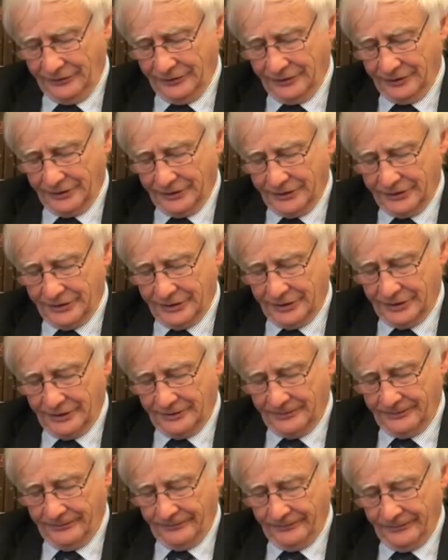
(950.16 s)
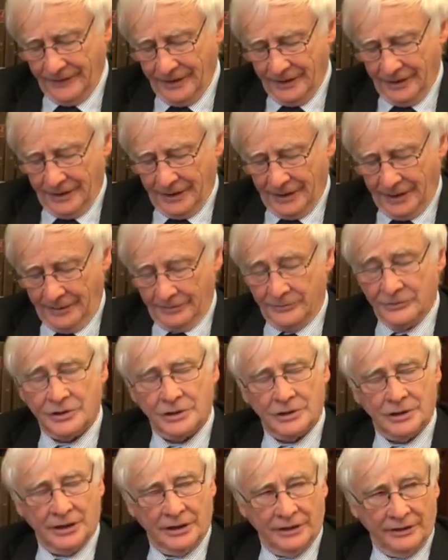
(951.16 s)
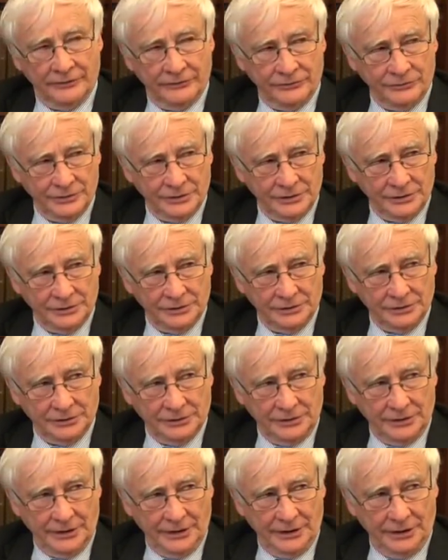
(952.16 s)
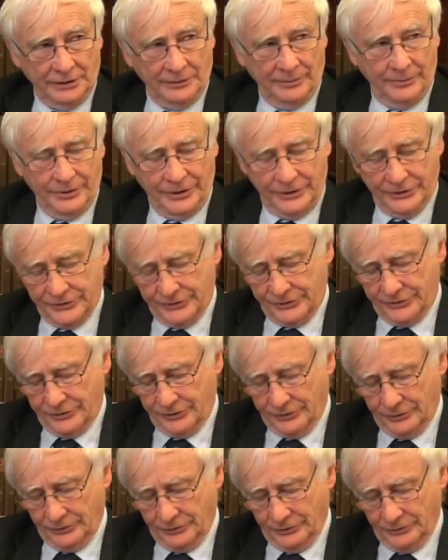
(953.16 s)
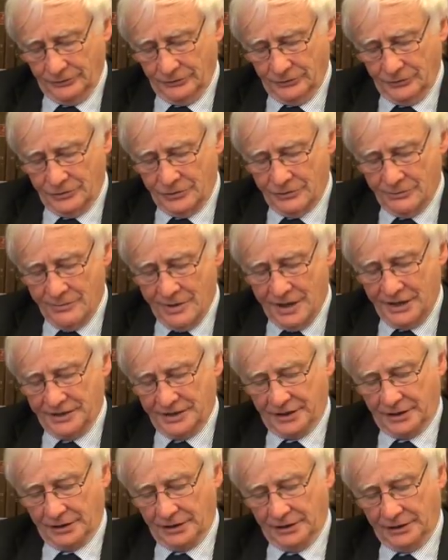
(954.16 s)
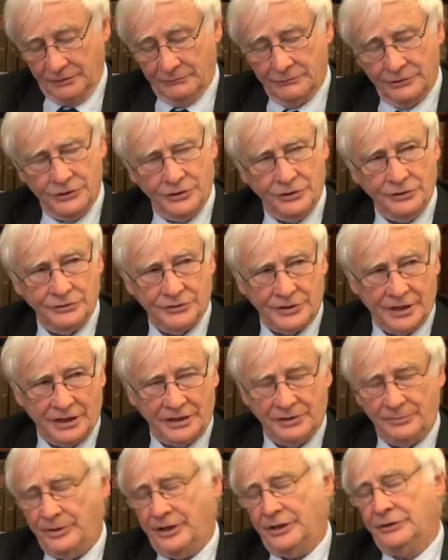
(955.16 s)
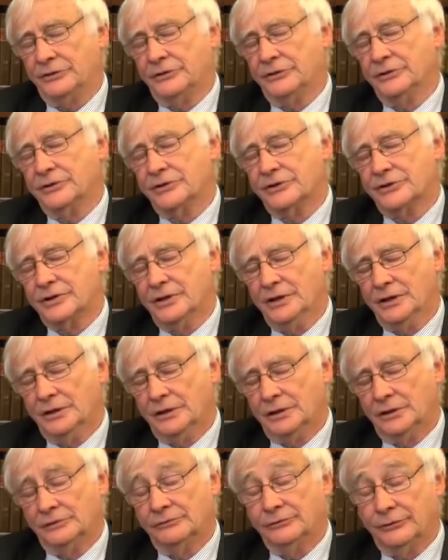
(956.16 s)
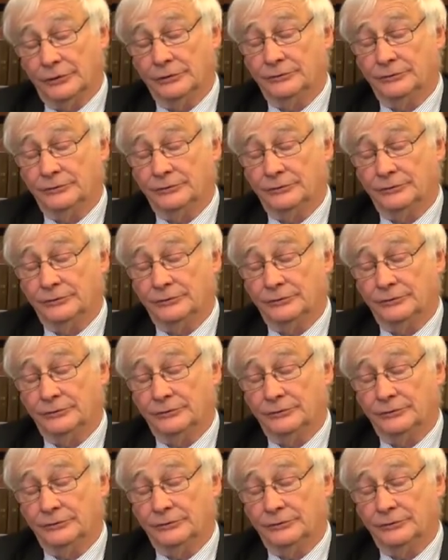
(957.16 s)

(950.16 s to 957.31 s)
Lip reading: that EmDrive will help us to dramatically reduce our dependence on